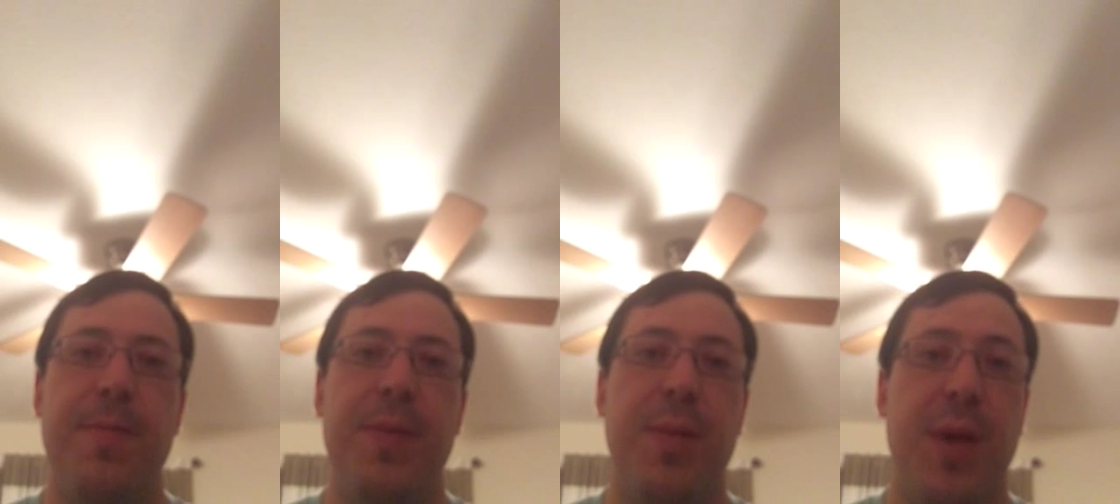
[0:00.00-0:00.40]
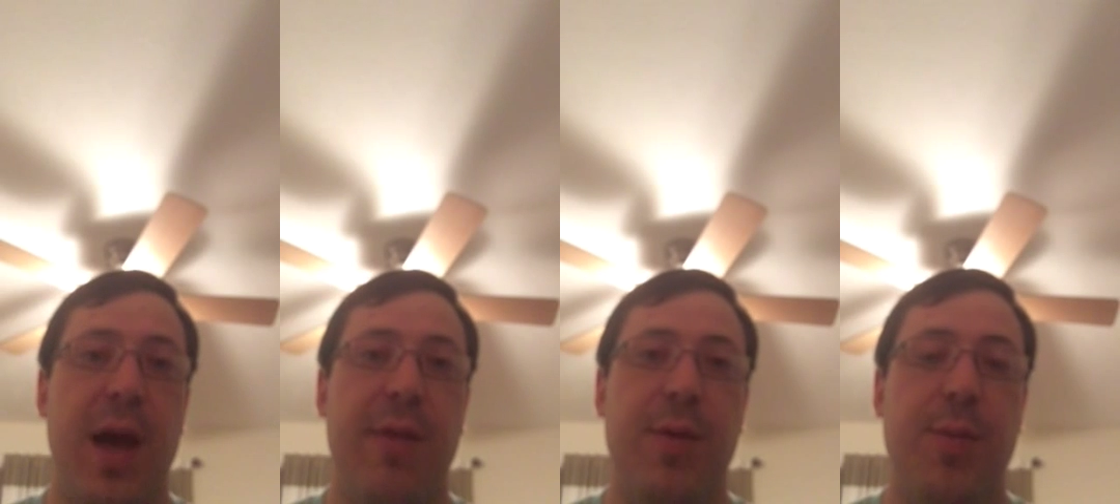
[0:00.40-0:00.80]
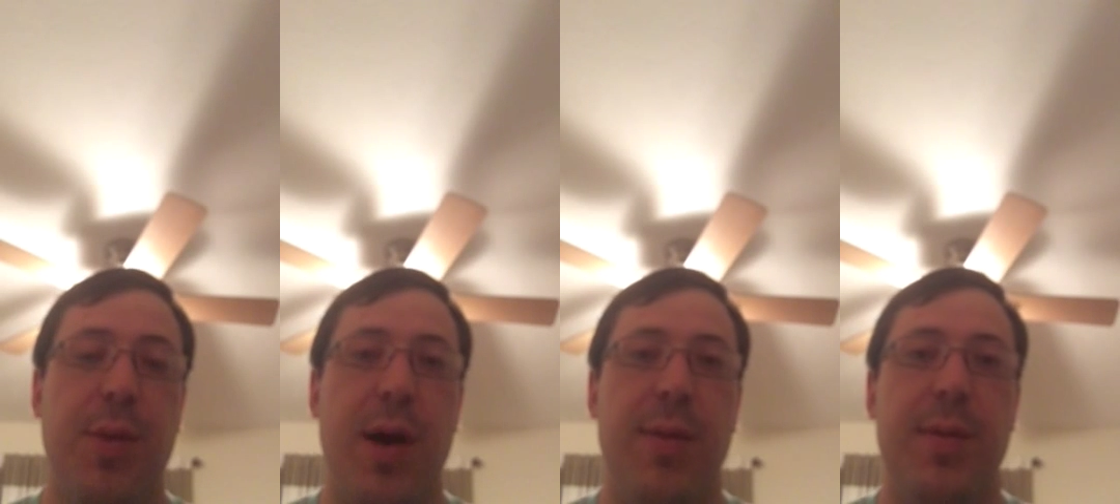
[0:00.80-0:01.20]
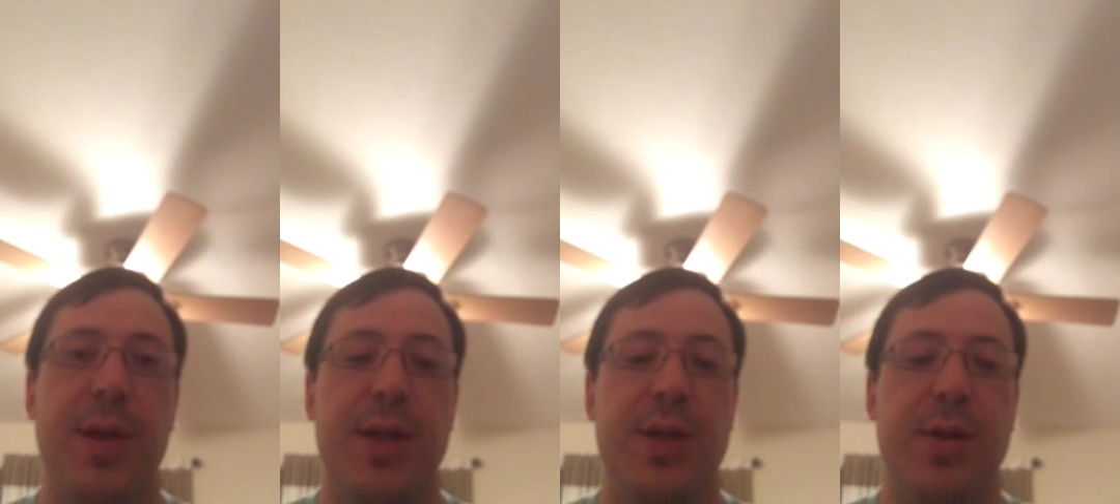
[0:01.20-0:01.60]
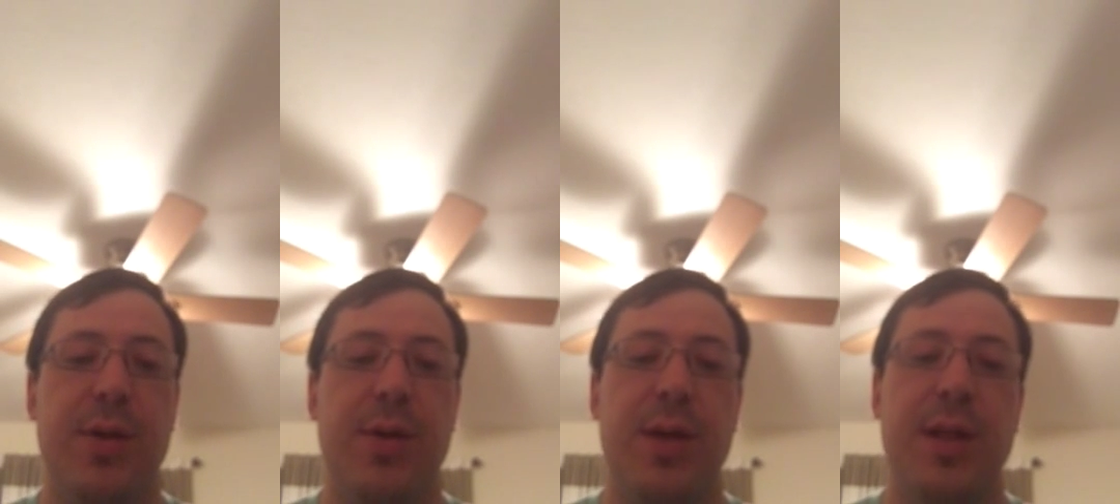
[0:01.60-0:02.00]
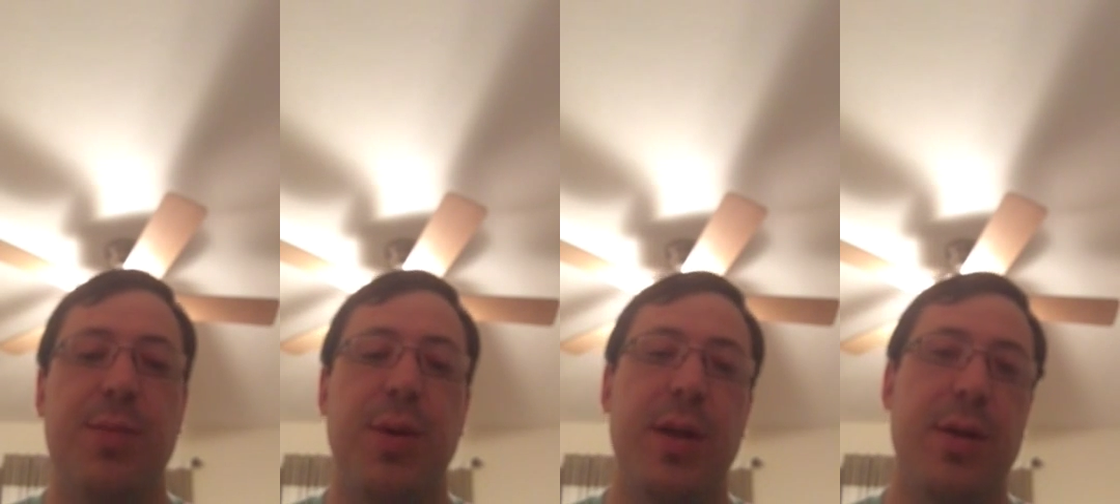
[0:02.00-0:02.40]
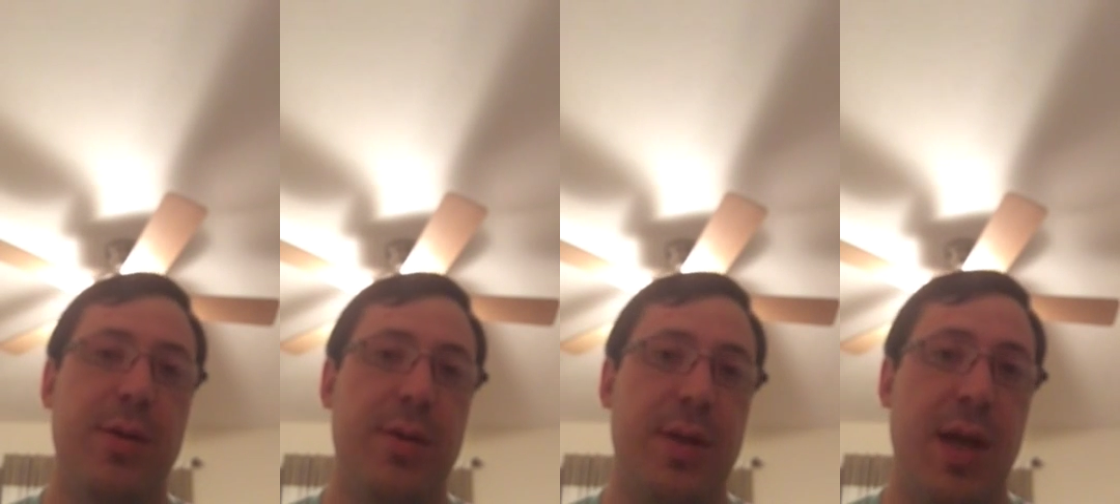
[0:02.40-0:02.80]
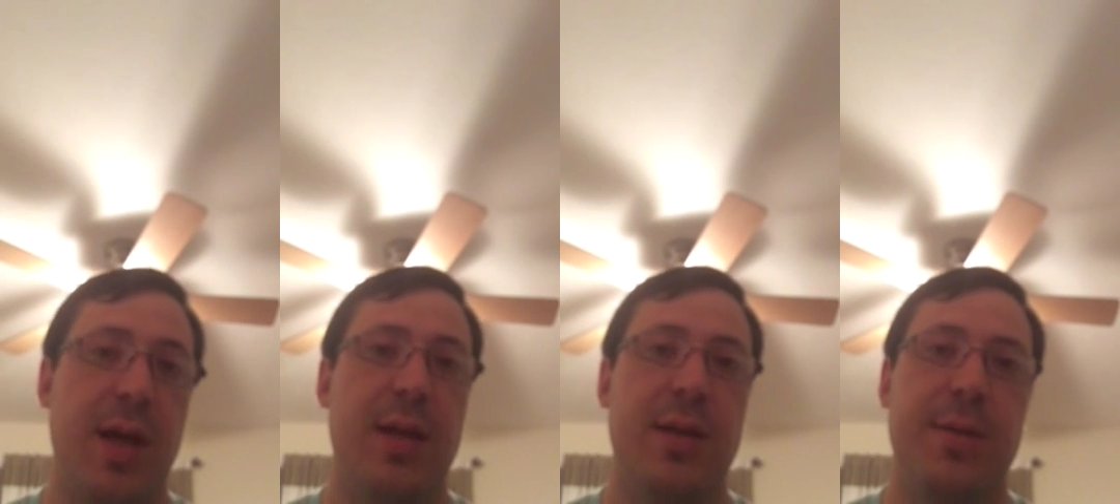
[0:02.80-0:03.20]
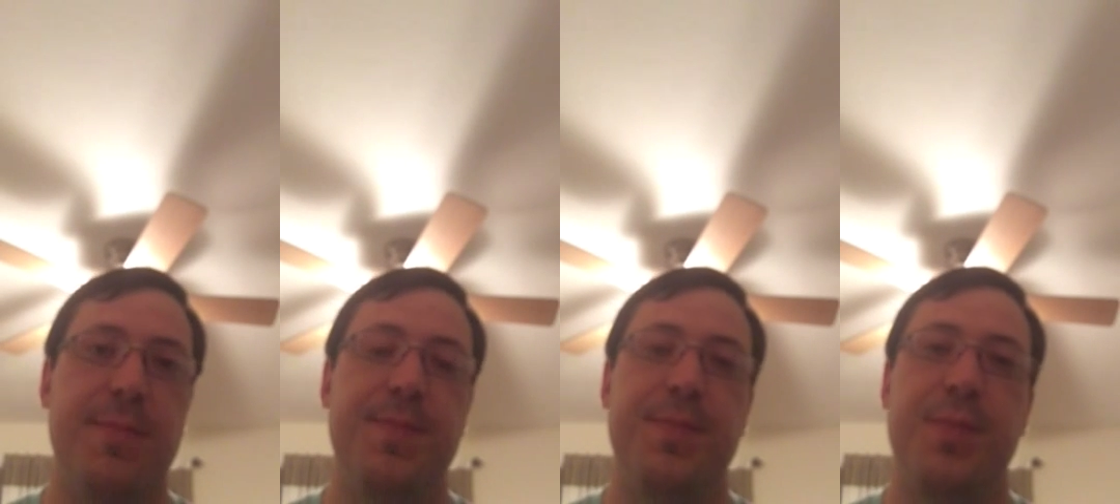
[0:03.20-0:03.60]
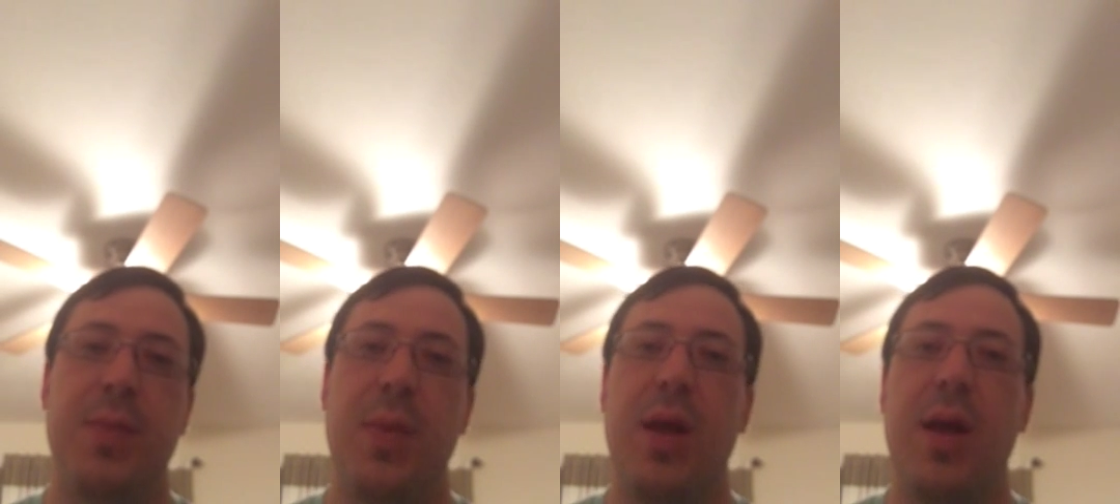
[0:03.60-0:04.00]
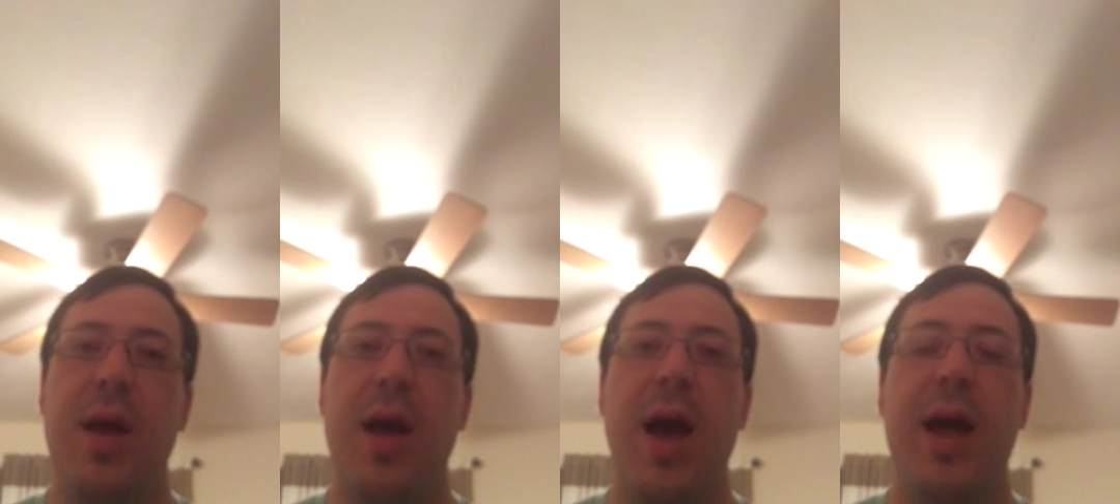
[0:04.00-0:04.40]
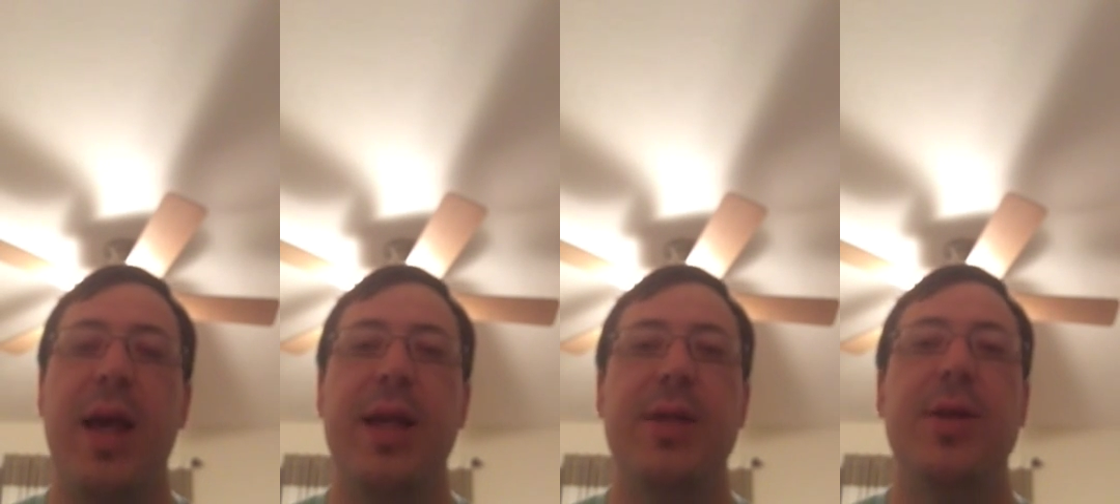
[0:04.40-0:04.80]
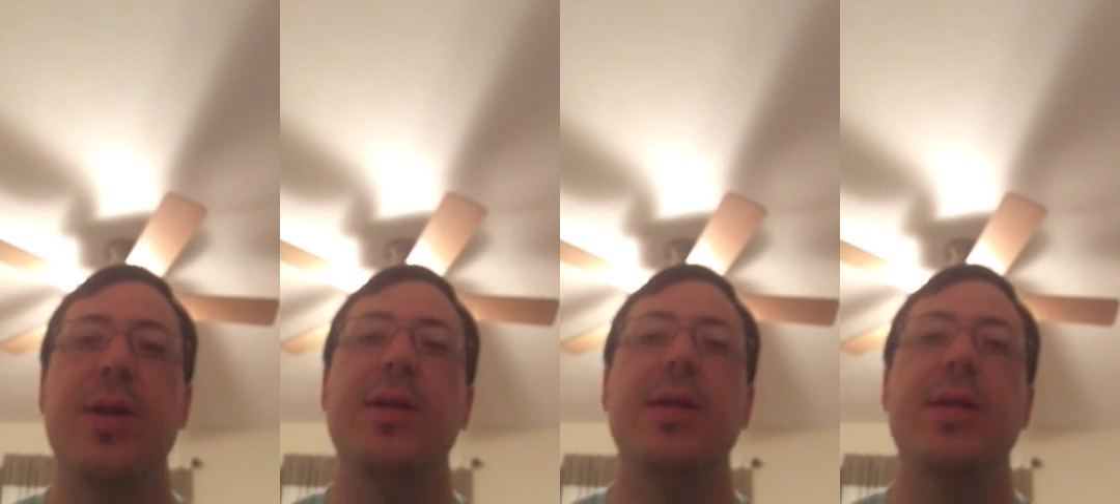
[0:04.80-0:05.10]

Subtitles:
the behavioral problem issue is political science. I can't stress